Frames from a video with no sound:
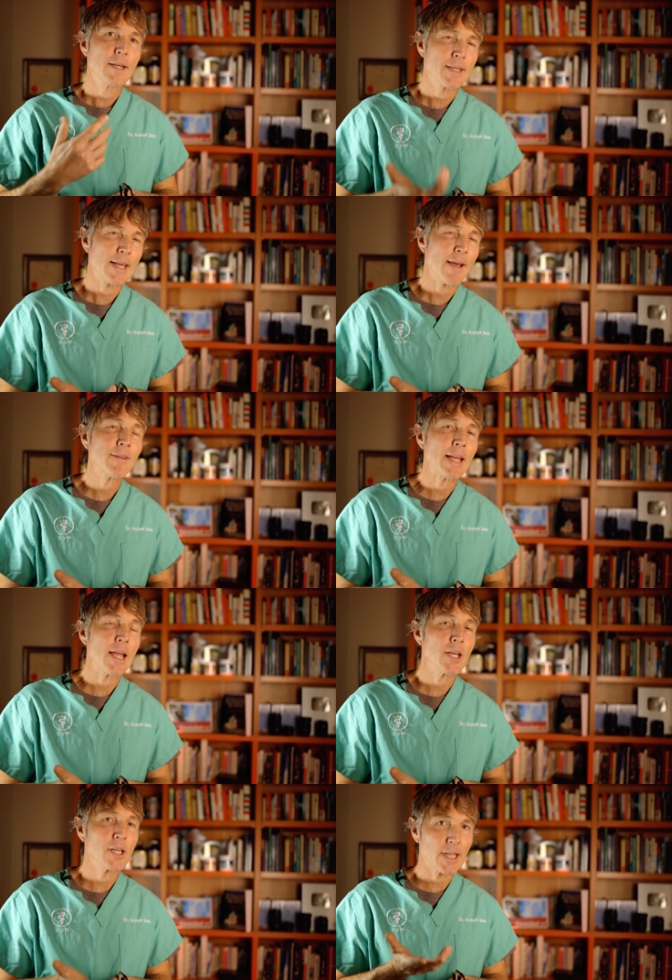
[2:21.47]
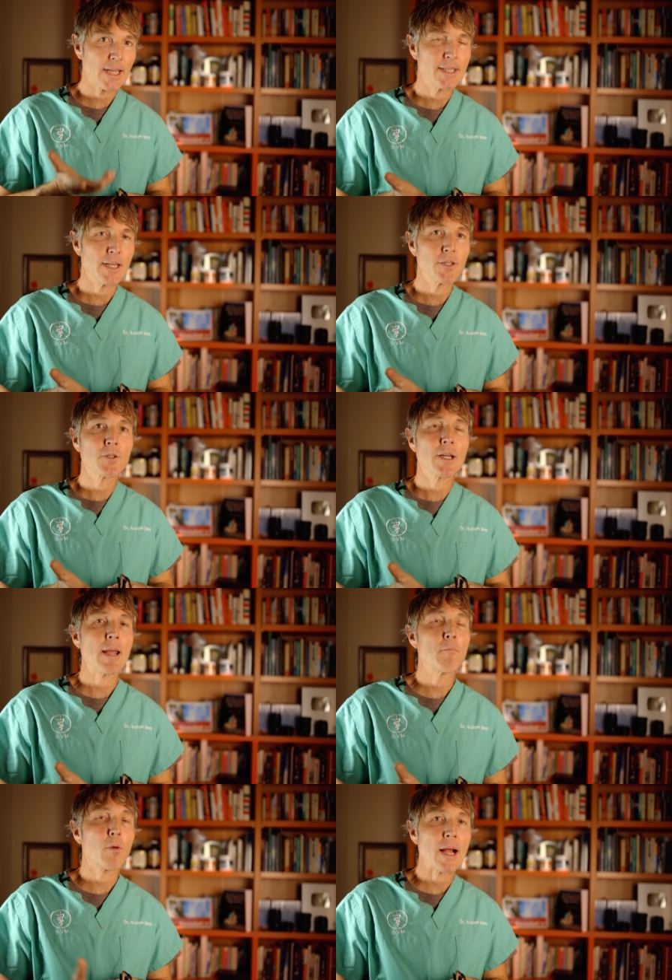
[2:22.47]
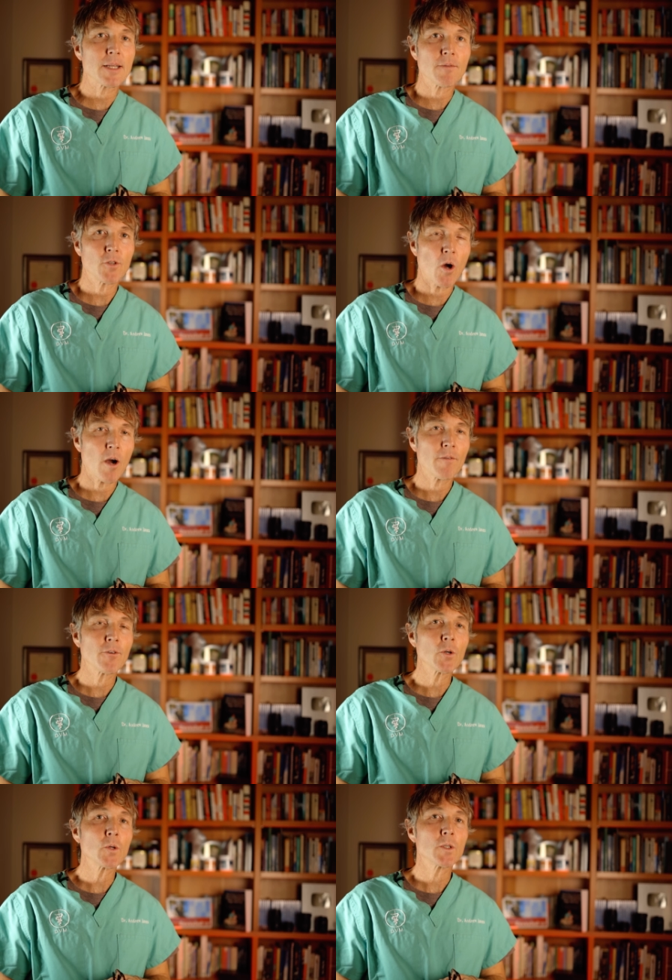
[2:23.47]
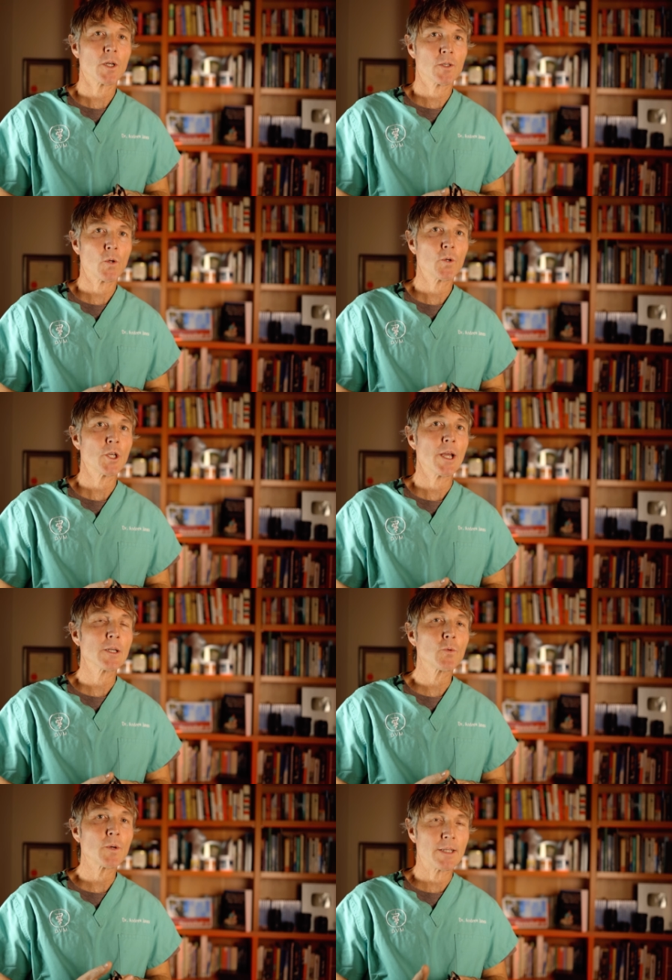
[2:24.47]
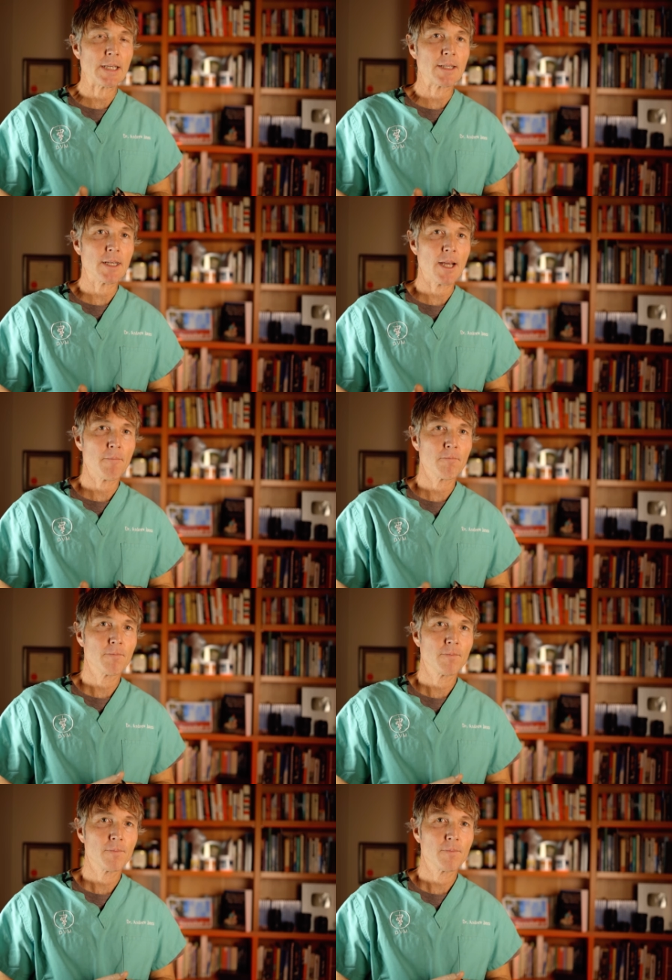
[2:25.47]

Is the F D A going to continue to name brands of dog foods associated with D C M?